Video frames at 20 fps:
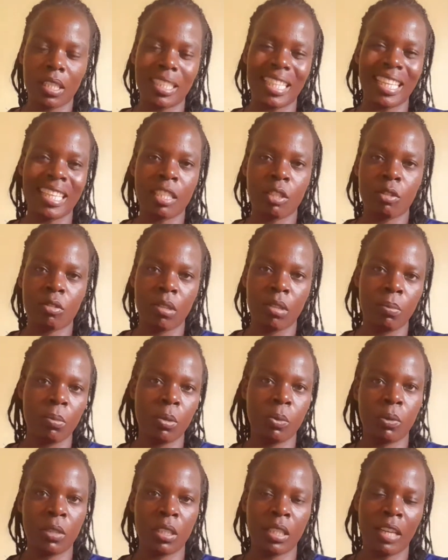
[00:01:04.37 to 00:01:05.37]
extreme
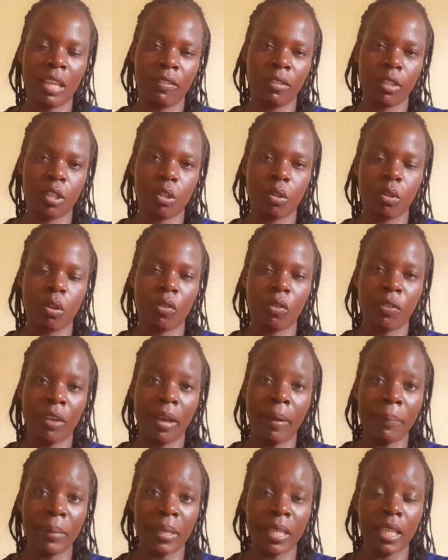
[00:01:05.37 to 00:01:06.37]
starvation or
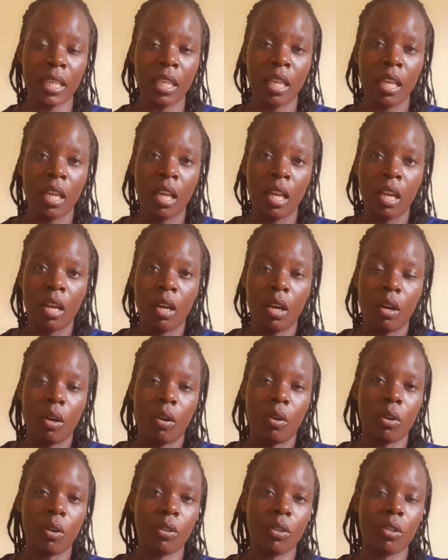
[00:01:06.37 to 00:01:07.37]
famine,
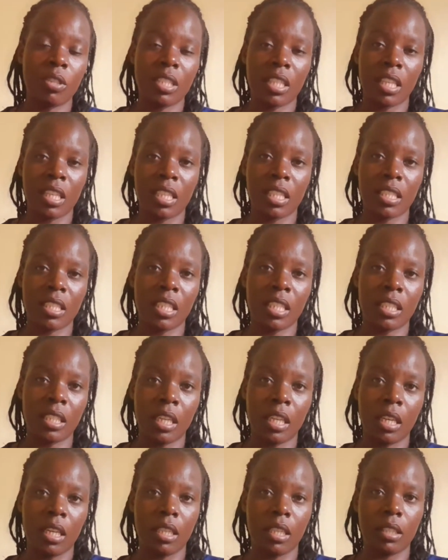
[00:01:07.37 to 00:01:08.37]
or those areas that
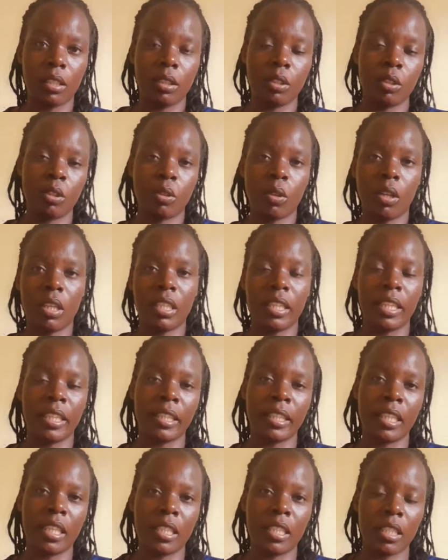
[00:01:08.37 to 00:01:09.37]
are usually
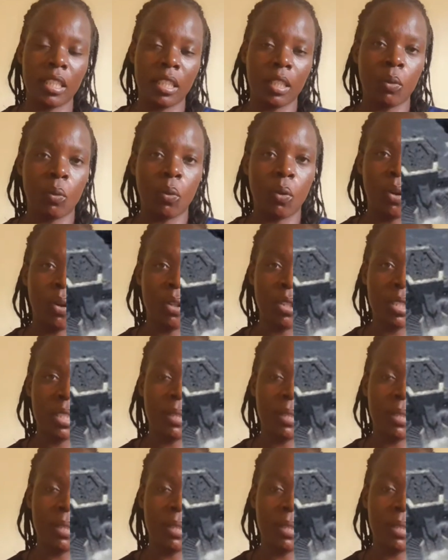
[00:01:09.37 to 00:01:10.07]
engaged in wars